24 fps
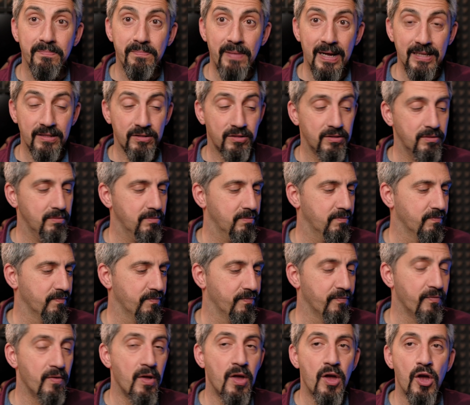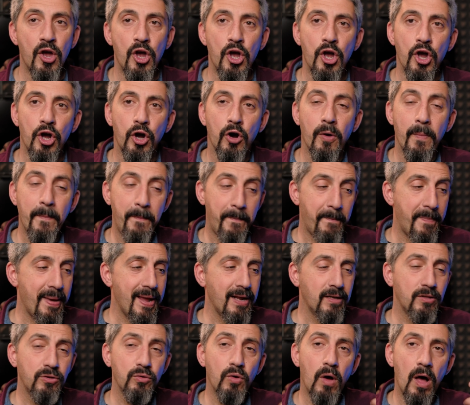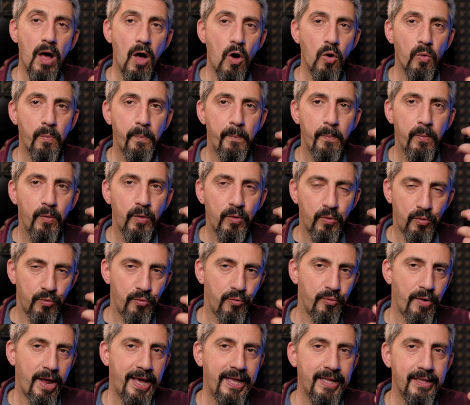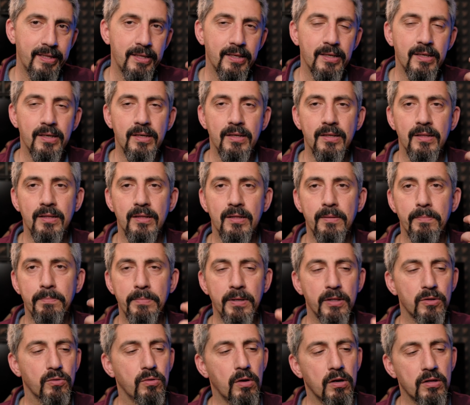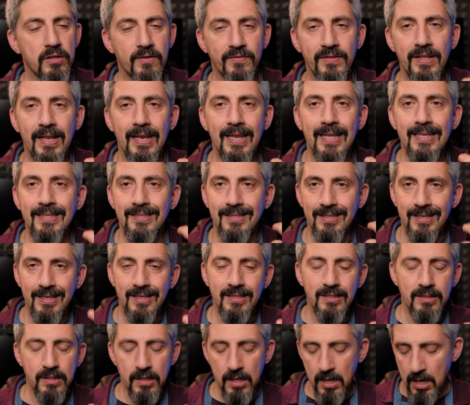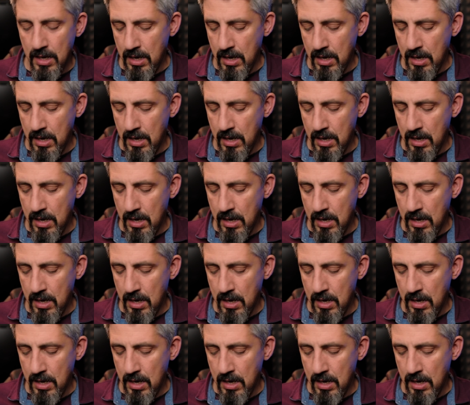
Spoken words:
But compared to how great the build quality of the lens is,